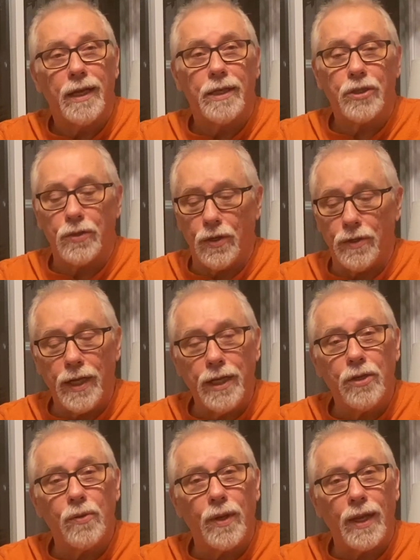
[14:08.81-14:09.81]
So you
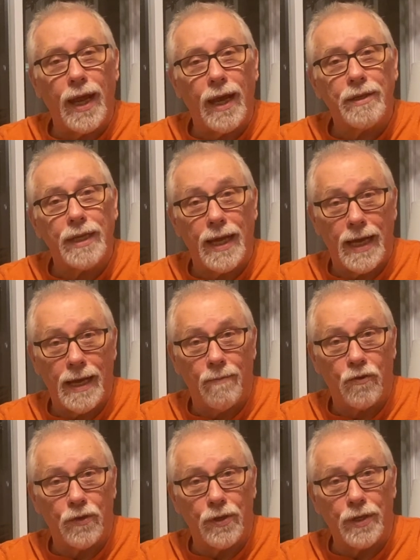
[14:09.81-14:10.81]
need to allow time
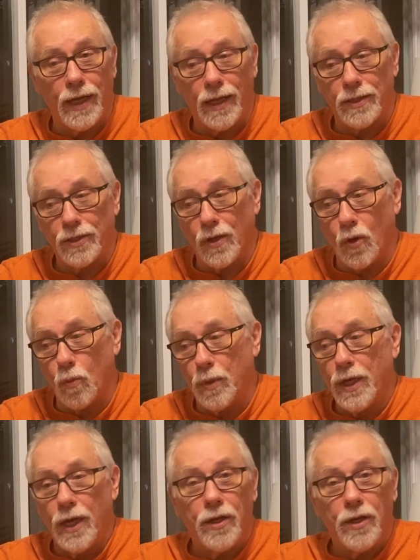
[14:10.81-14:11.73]
for your telescope